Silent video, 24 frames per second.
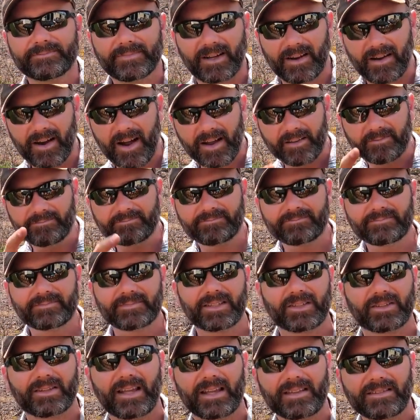All right,
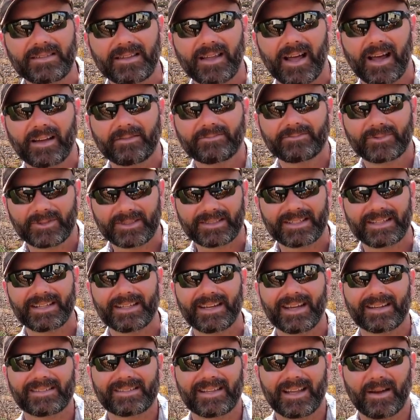so thanks a lot. We'll see you next